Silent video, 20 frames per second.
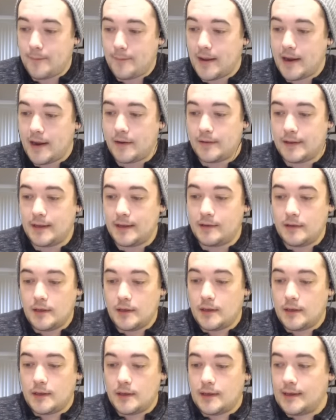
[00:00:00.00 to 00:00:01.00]
barely,
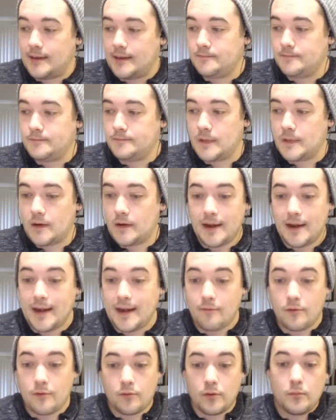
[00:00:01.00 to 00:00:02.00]
I
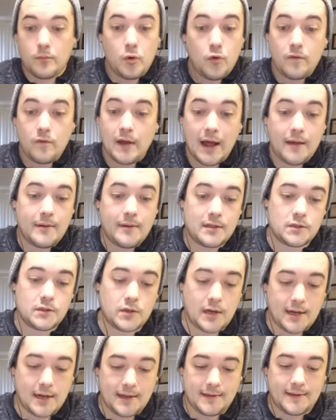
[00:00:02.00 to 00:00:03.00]
never remove comments
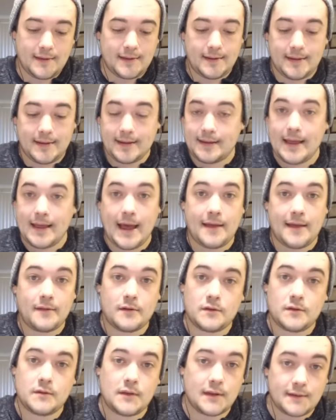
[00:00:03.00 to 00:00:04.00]
or anything like that.
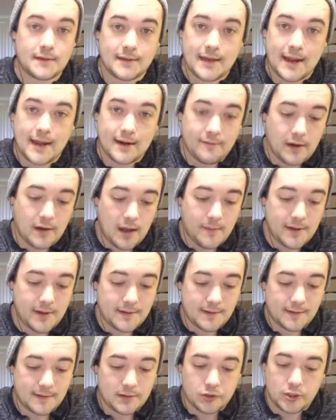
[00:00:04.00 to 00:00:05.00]
There's tons of negative
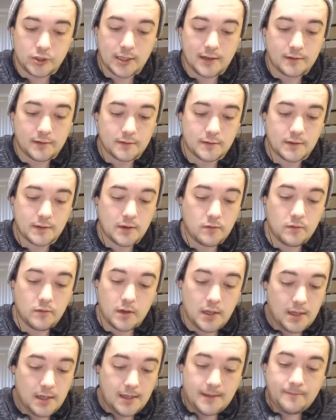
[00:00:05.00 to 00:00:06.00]
comments on this channel, so
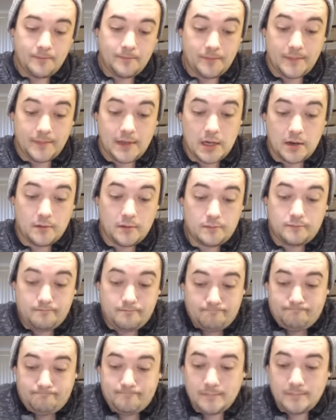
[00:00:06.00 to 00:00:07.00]

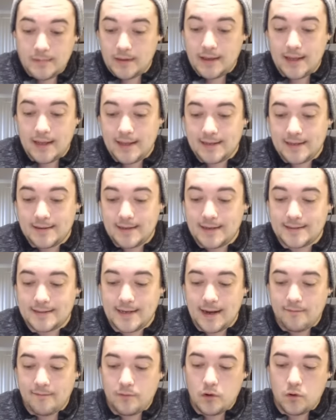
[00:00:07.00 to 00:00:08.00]
like I
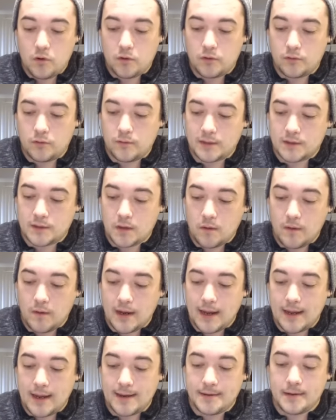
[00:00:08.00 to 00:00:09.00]
said, I have no clue what's
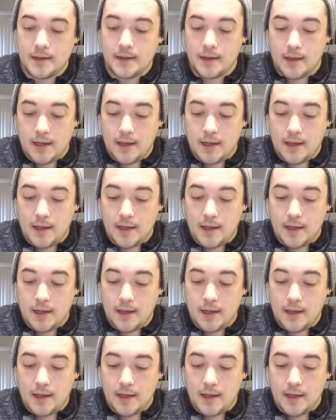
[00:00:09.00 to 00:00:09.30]
going on